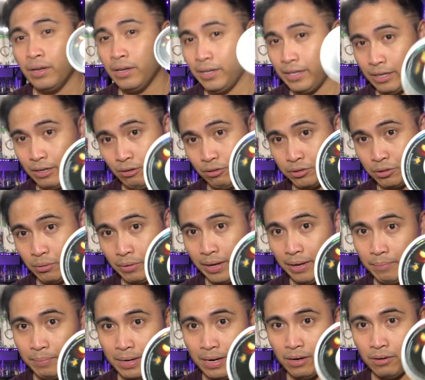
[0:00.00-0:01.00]
They also
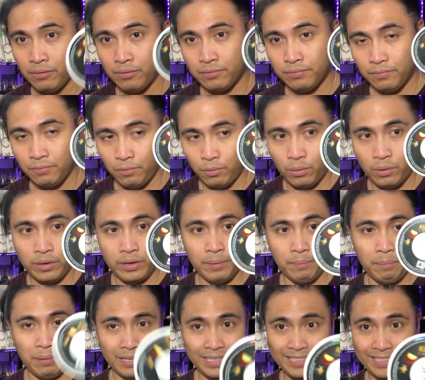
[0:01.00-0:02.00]
came out for the
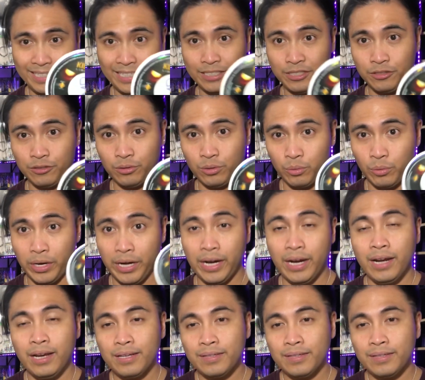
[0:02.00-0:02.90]
PlayStation 3.